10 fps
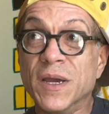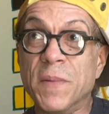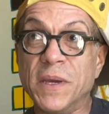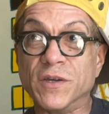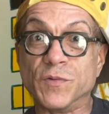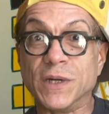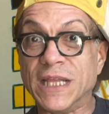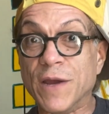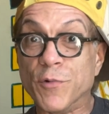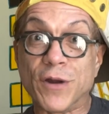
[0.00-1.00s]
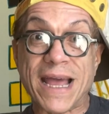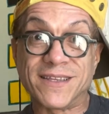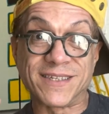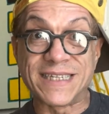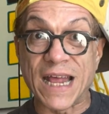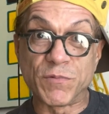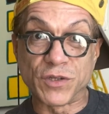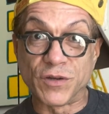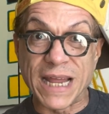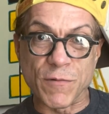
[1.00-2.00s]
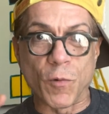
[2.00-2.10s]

because where they were at, the set was all like